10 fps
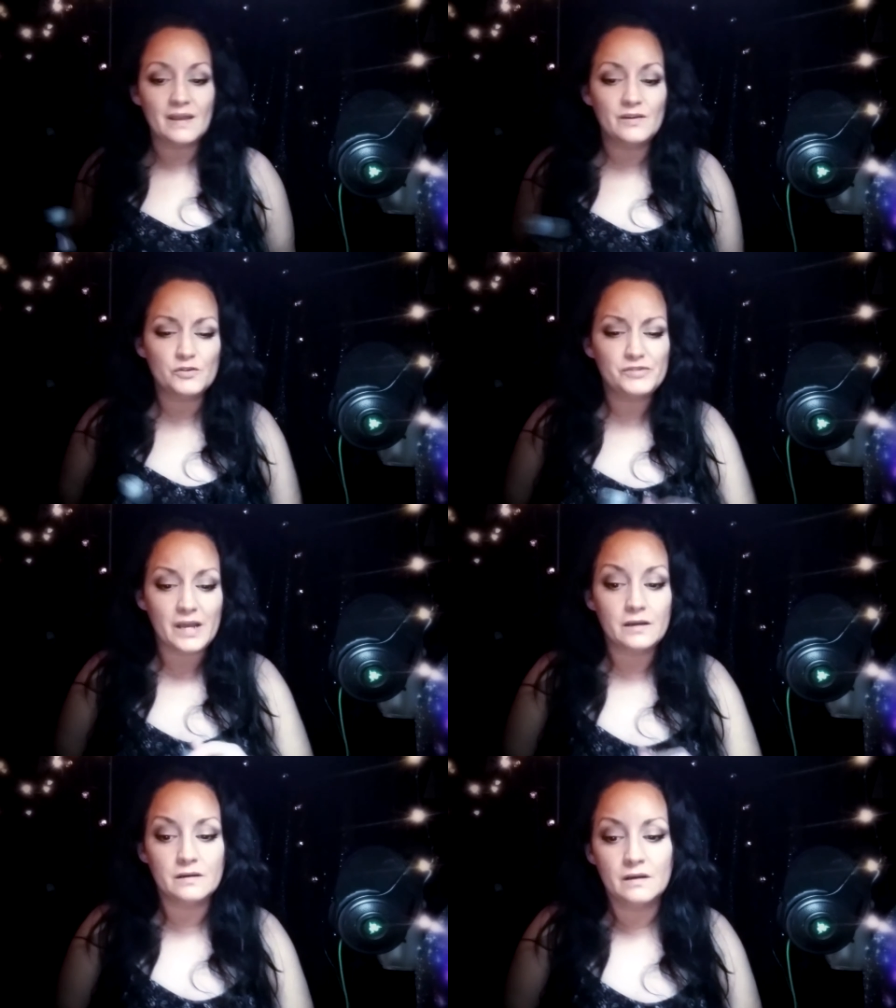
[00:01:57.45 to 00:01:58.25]

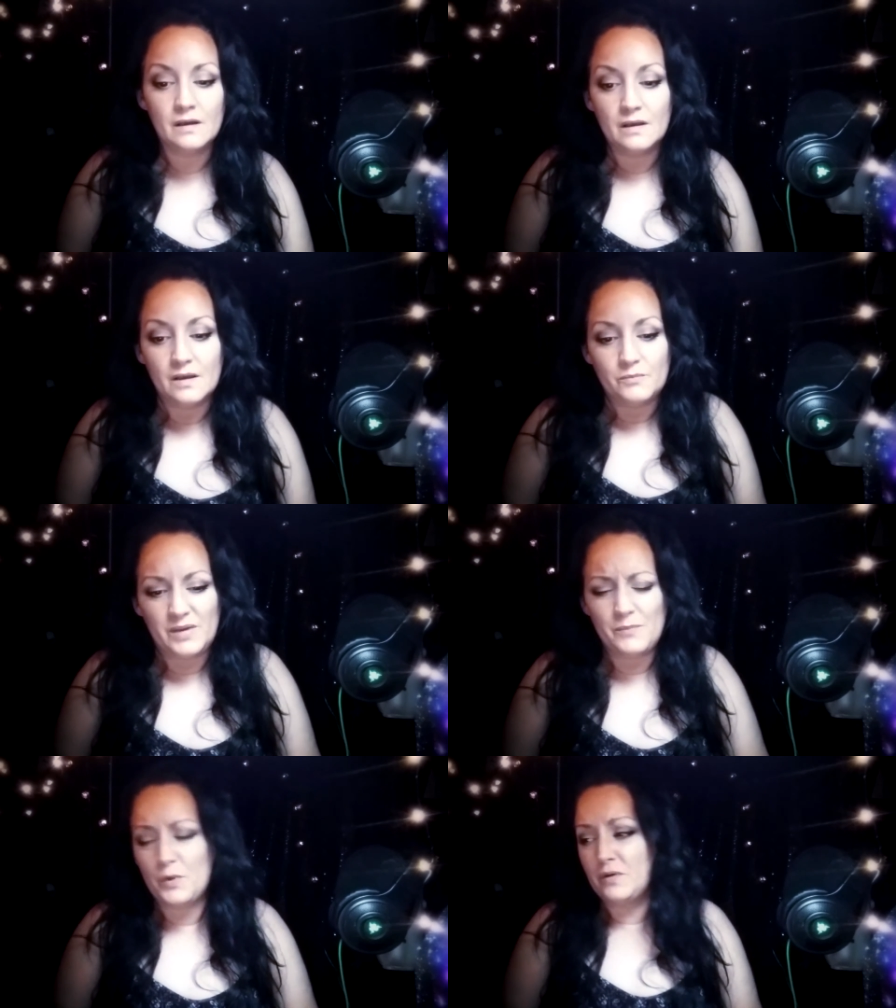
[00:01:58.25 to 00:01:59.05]
entertain
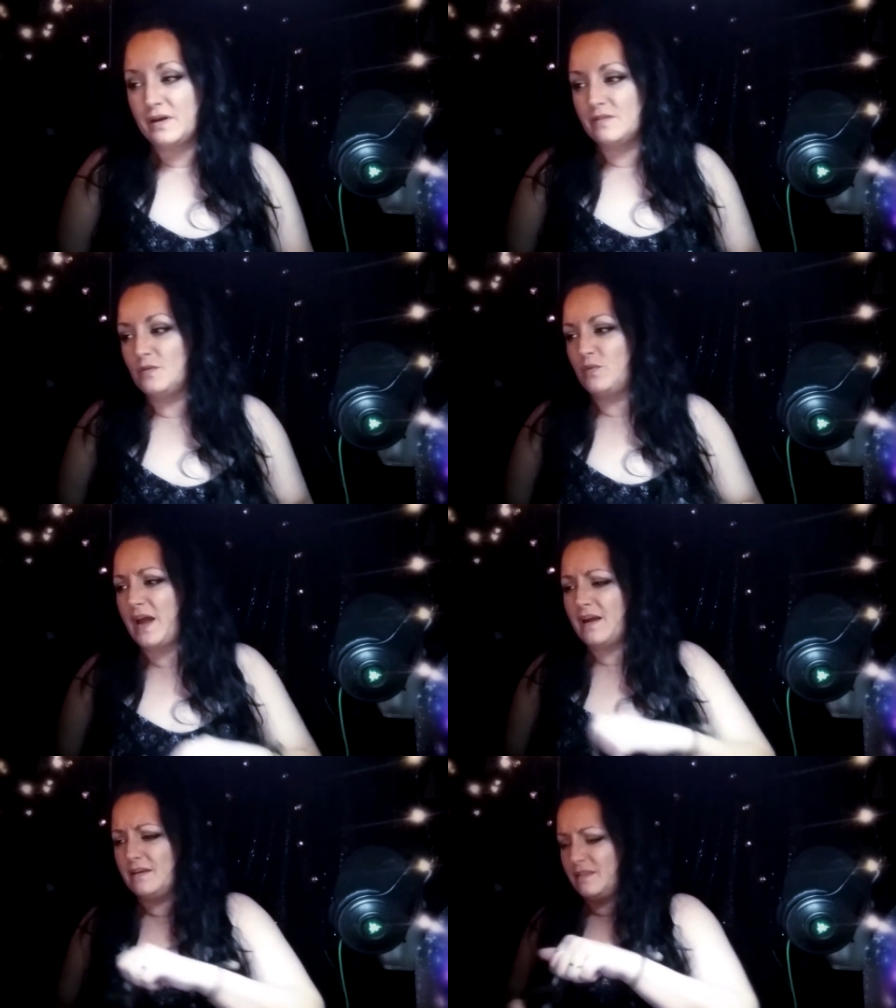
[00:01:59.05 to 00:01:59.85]
people in the
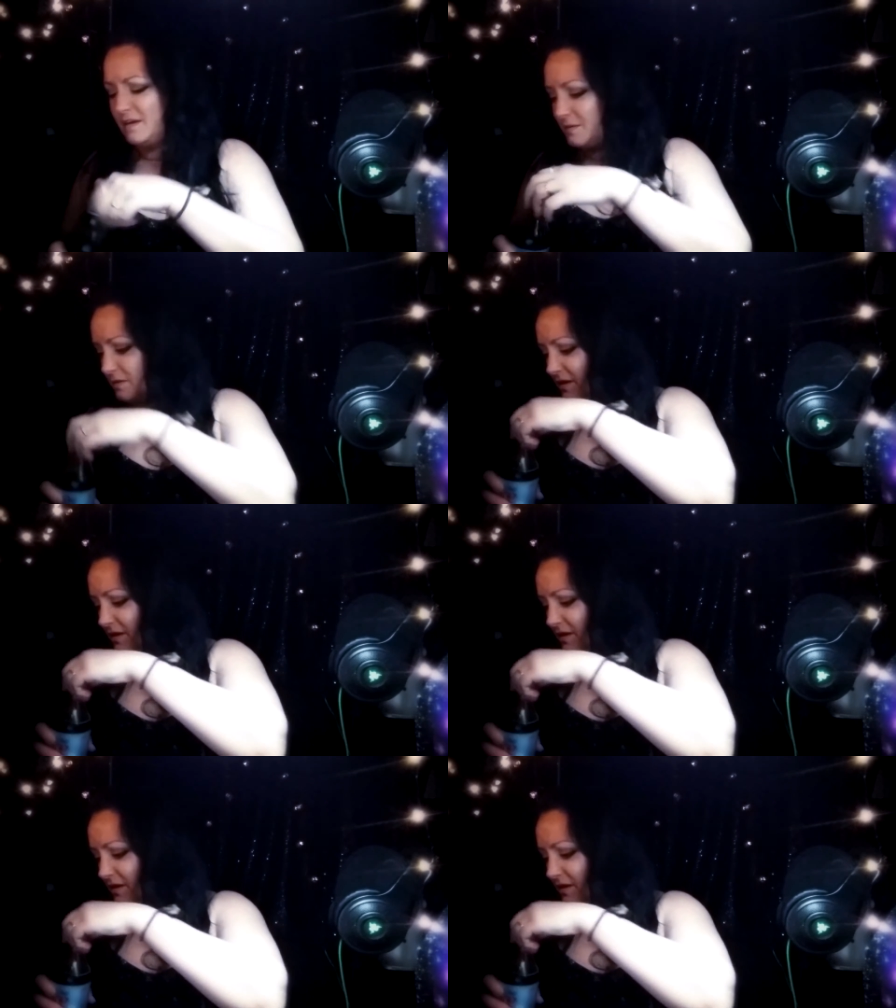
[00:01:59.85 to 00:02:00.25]
way that